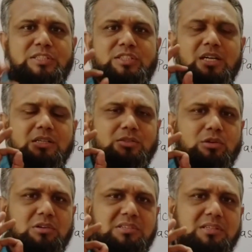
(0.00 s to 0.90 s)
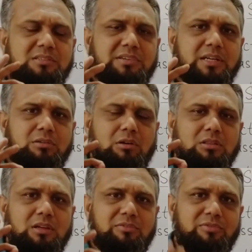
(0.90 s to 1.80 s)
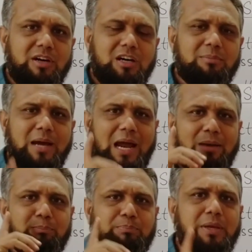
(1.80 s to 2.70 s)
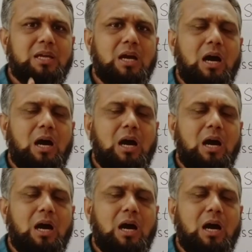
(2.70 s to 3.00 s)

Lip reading: just concentrate on the verb and pick